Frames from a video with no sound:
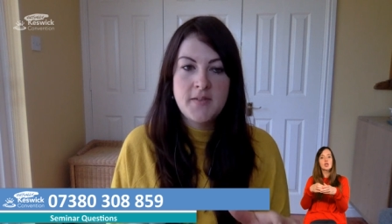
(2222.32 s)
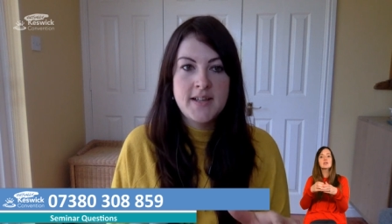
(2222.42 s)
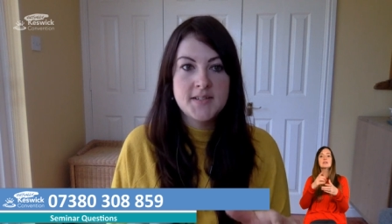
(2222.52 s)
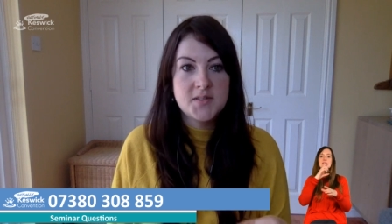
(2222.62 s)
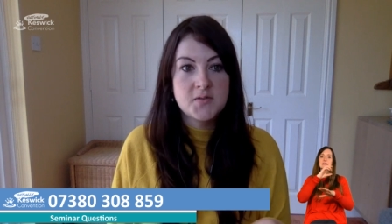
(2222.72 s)

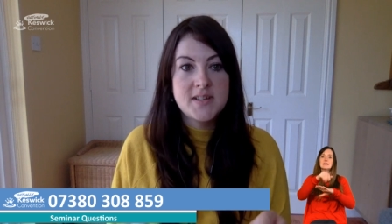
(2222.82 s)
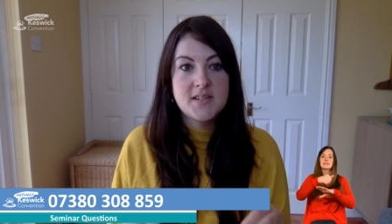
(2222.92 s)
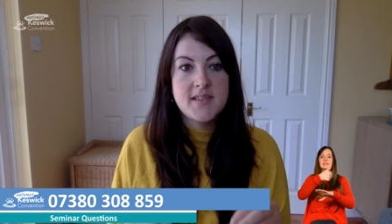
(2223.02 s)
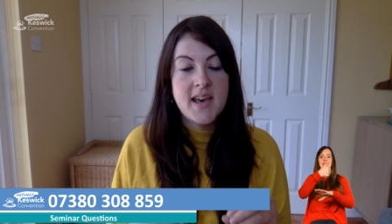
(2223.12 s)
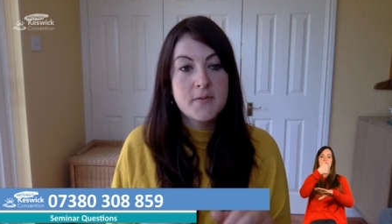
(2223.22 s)
events to
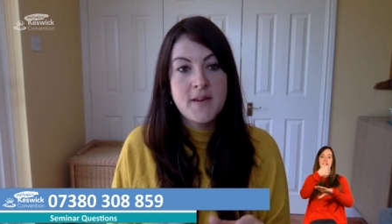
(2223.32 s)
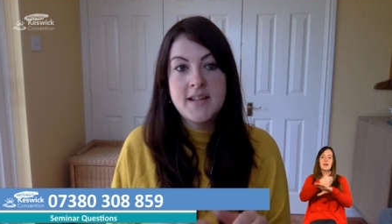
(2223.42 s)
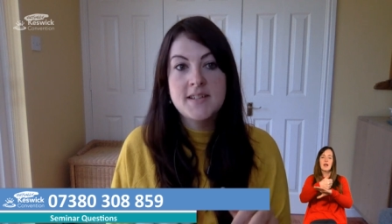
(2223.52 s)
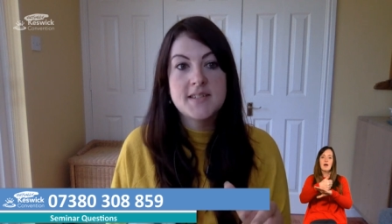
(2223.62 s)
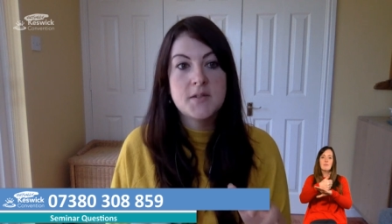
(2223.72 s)
reach their
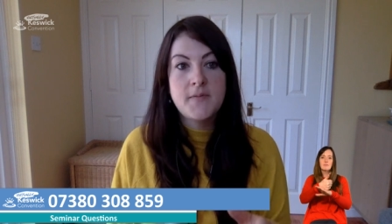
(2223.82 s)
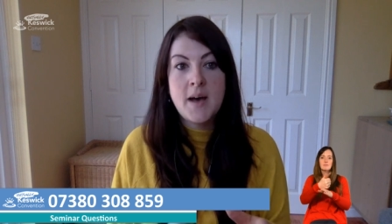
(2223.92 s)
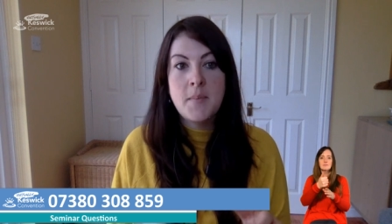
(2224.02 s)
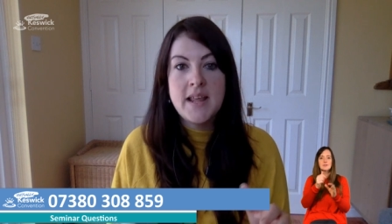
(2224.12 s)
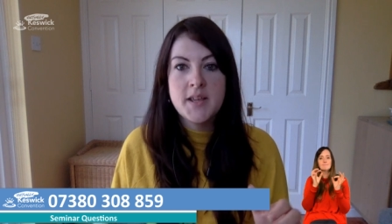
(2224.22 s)
friends and
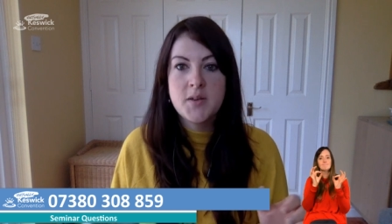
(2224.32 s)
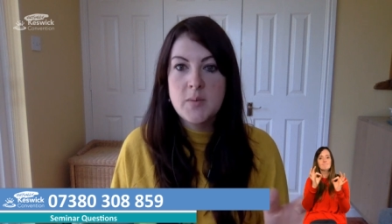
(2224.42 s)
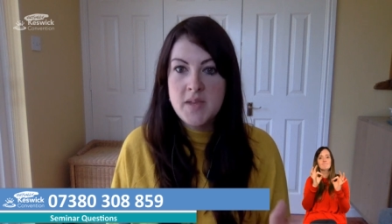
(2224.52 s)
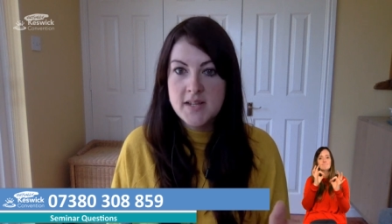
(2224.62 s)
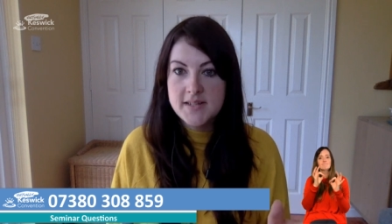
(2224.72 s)
family and
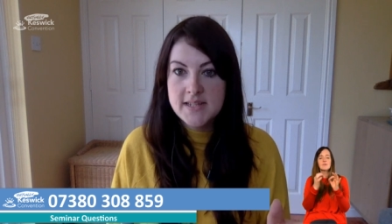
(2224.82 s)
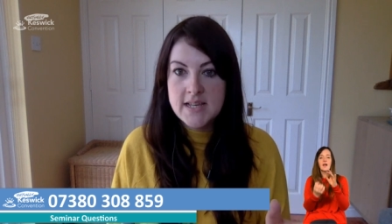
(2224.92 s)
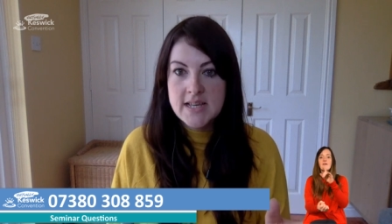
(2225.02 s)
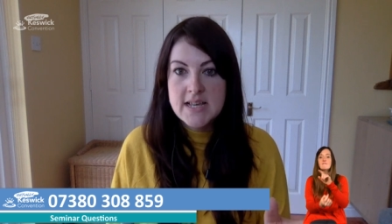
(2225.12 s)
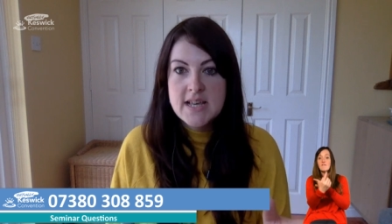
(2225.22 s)

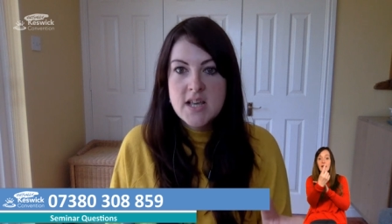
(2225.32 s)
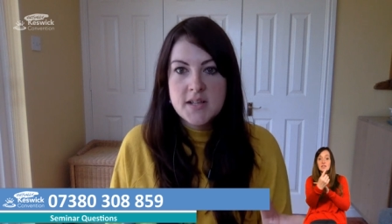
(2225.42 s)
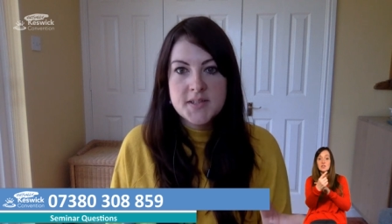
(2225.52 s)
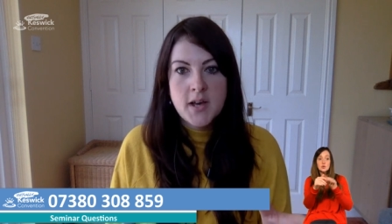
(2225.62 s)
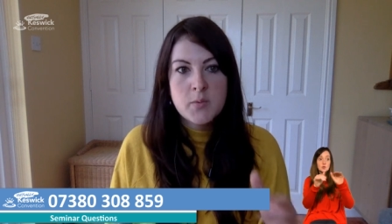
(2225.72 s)
community.
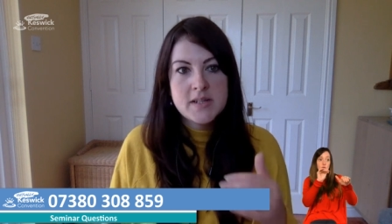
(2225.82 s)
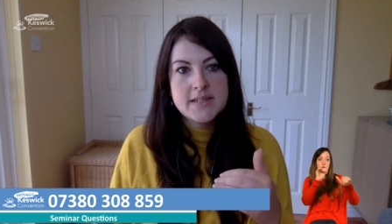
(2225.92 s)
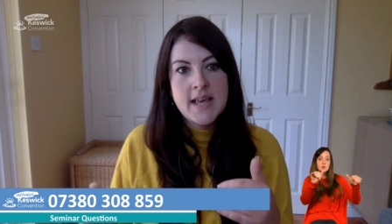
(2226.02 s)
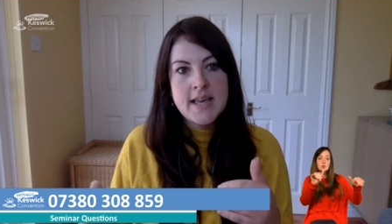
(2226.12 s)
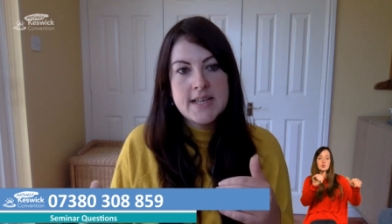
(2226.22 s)
And so I wouldn't
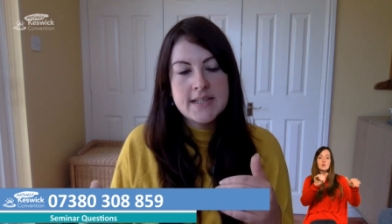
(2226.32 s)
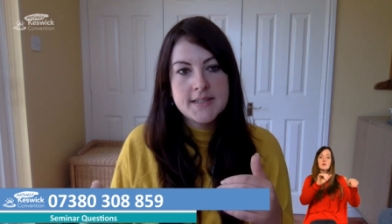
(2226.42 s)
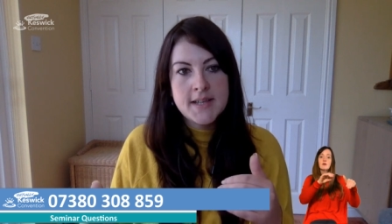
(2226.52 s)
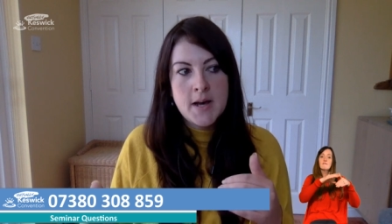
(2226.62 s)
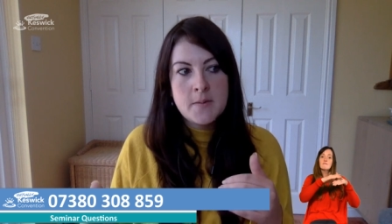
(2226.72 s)
say
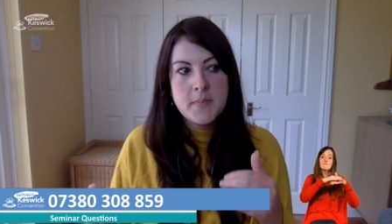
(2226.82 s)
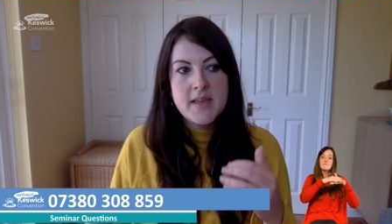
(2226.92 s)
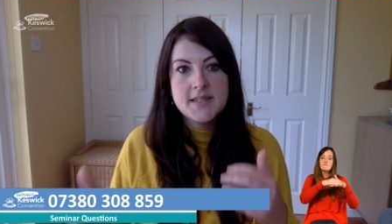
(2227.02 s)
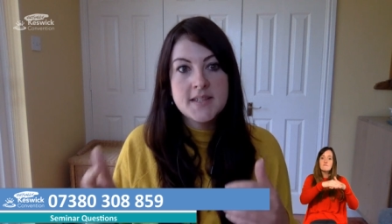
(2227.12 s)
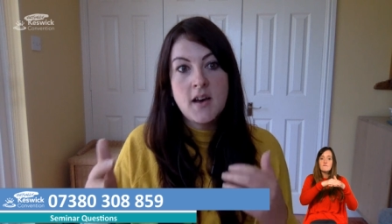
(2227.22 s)
it's, um,
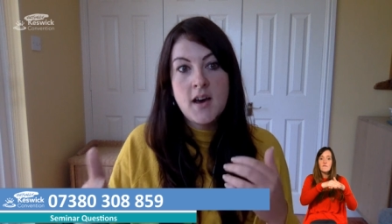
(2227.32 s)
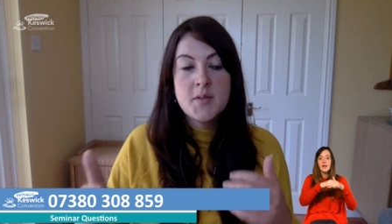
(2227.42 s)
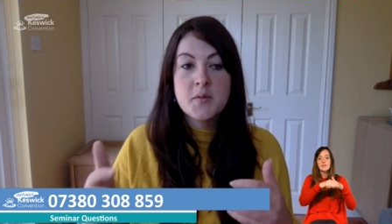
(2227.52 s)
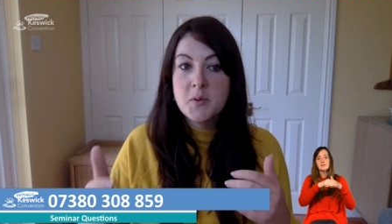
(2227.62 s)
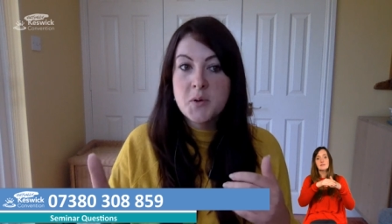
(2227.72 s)
it's an
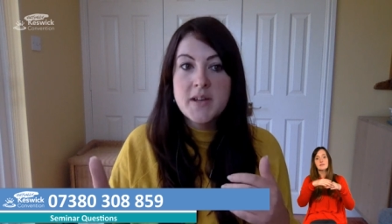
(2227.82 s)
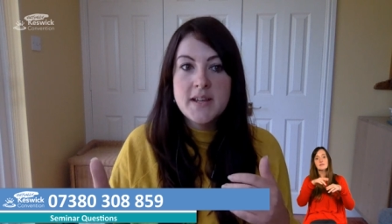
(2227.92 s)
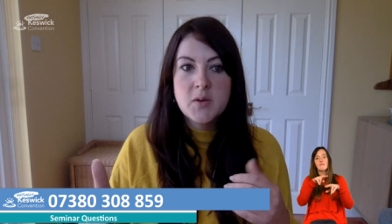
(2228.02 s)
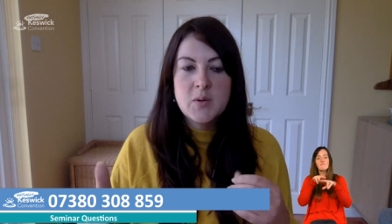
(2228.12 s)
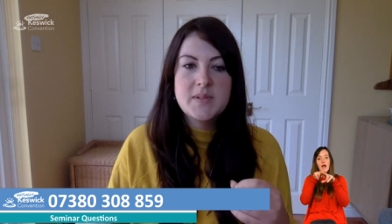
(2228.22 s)
either or
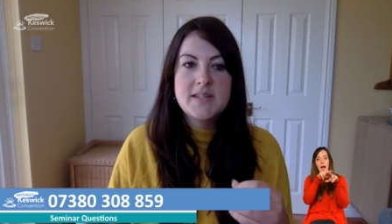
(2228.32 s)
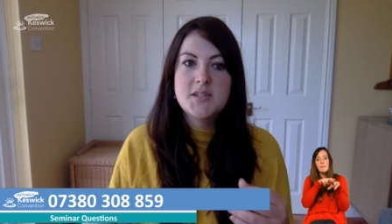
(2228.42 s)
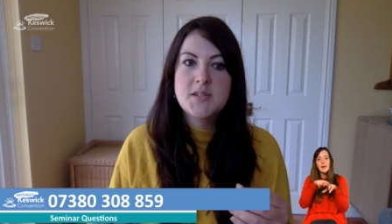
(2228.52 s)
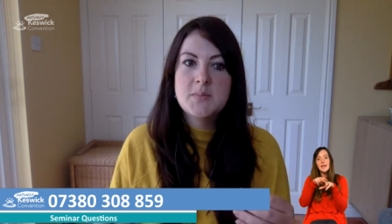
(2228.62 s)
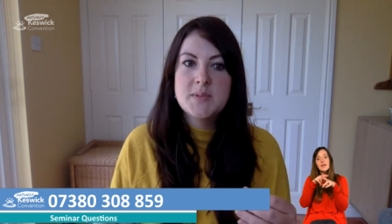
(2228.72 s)
in
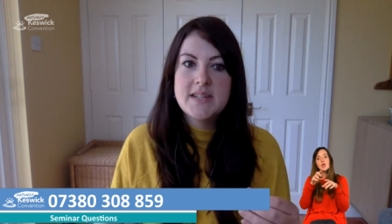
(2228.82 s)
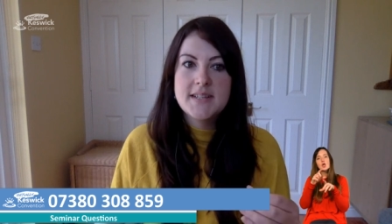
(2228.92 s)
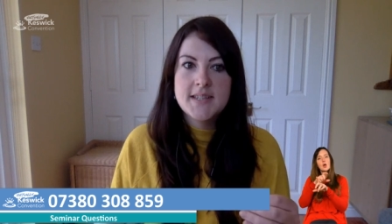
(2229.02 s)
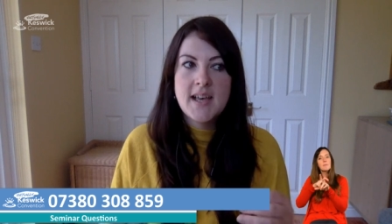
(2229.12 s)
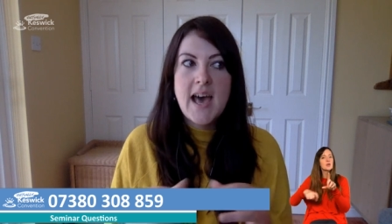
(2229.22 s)
competition, but
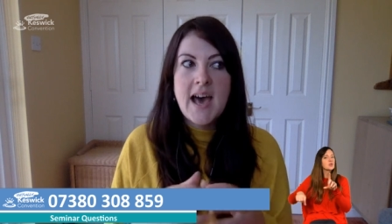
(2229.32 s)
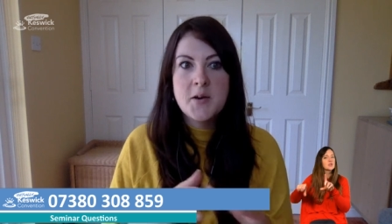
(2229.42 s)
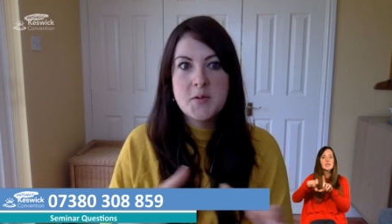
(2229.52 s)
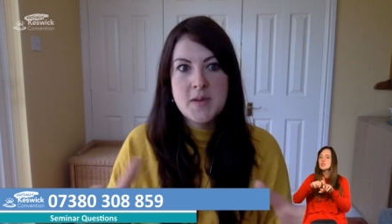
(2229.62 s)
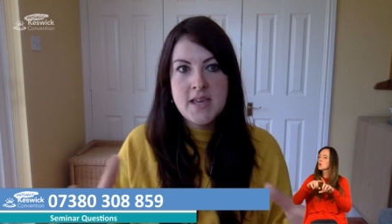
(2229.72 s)
it's a
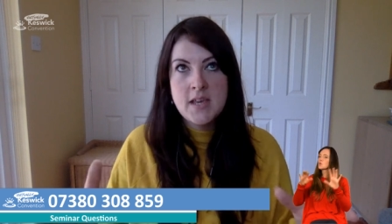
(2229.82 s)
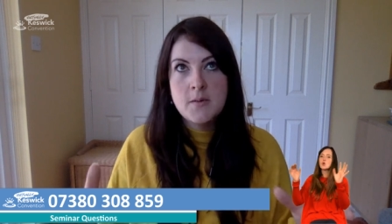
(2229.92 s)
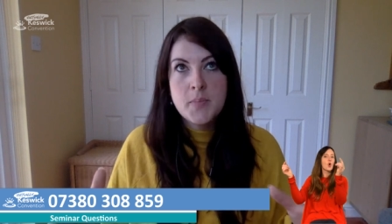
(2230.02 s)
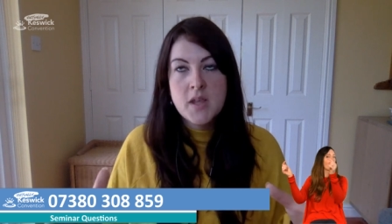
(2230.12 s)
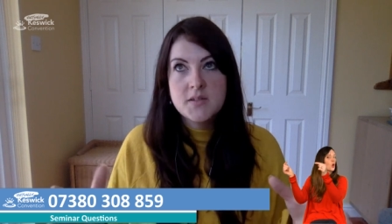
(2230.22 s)
how do we
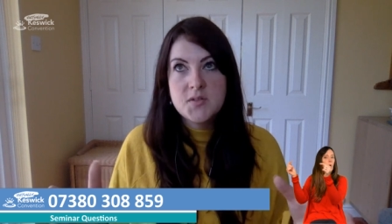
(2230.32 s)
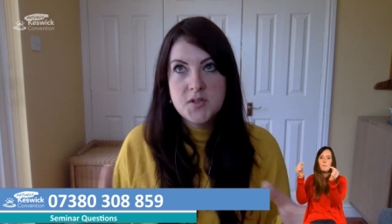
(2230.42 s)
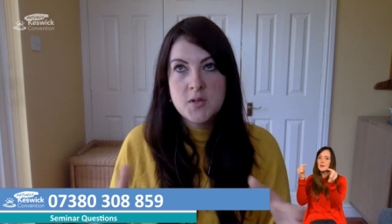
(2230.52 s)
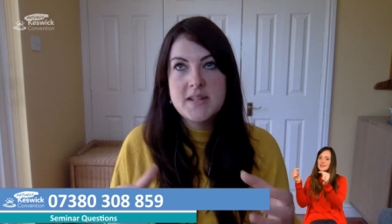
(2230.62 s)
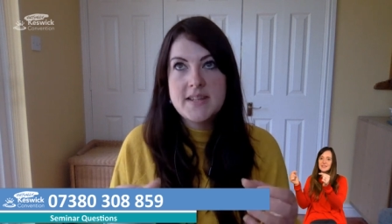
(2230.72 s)

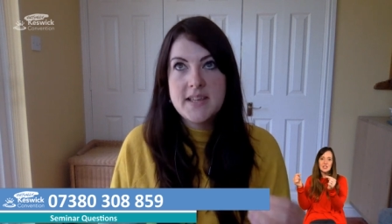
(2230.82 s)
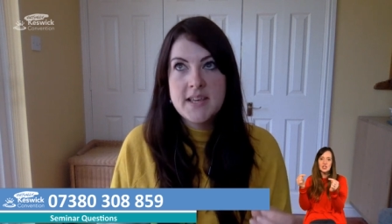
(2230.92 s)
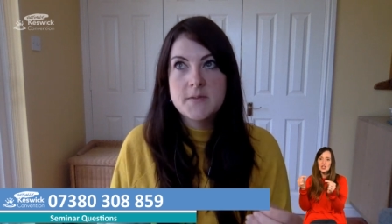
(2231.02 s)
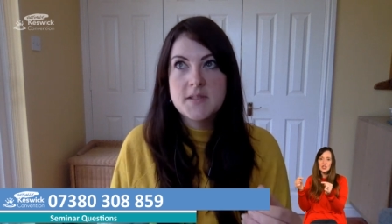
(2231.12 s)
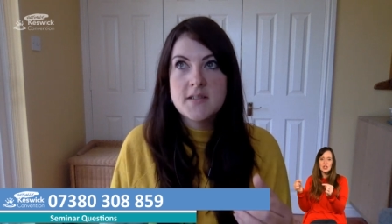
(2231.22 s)
steward the
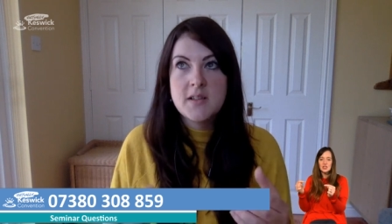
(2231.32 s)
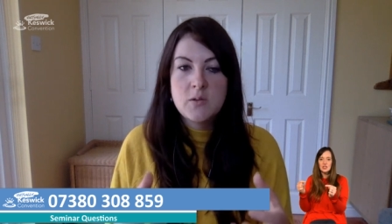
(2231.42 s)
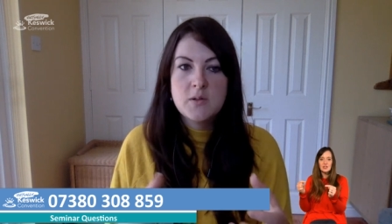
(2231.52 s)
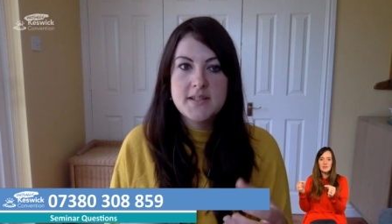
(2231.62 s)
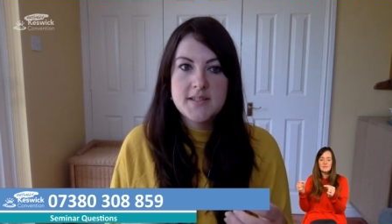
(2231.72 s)
gifts that the
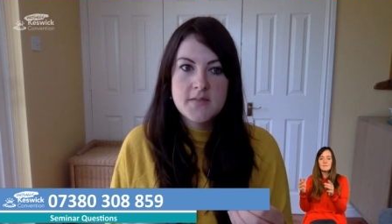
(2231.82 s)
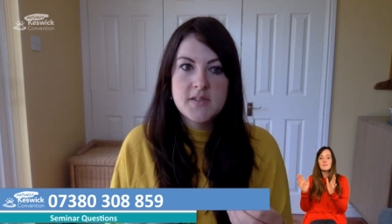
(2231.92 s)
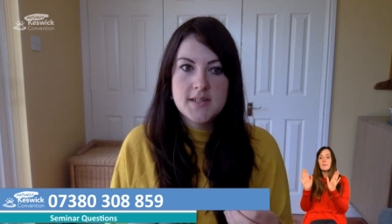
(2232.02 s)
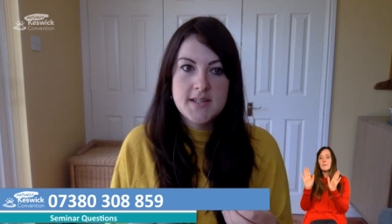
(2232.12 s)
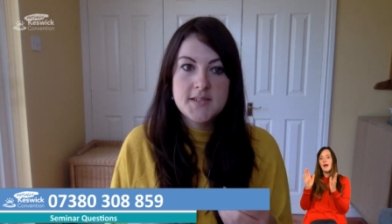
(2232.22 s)
Lord has
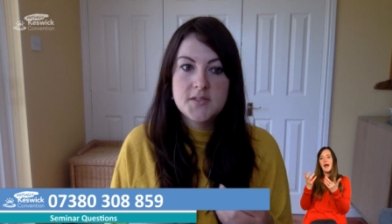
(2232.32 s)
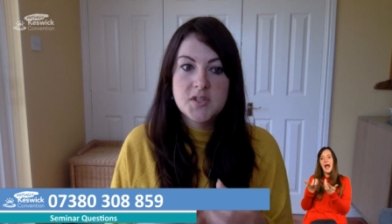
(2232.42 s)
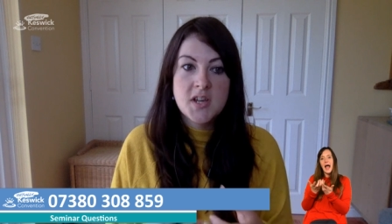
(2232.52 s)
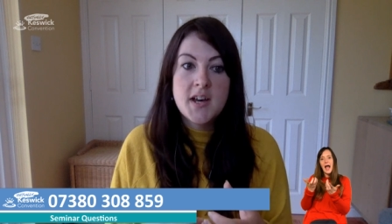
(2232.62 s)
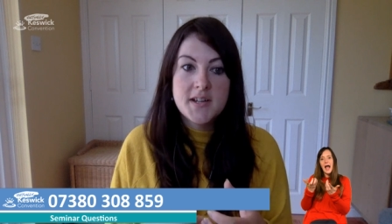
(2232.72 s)
given to his
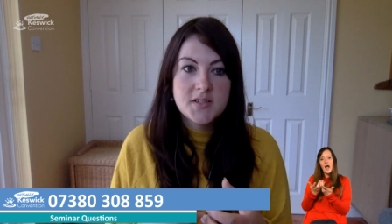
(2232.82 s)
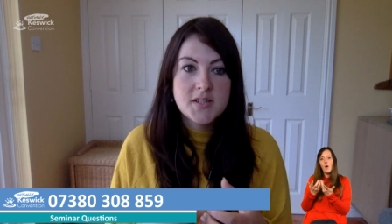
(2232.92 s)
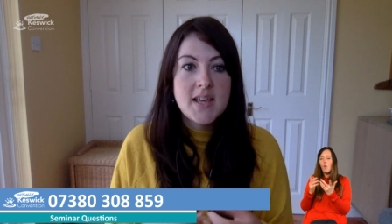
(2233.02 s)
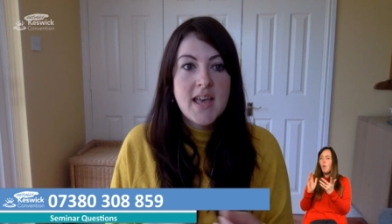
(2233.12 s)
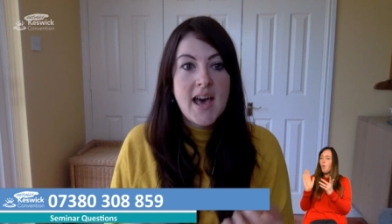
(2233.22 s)
church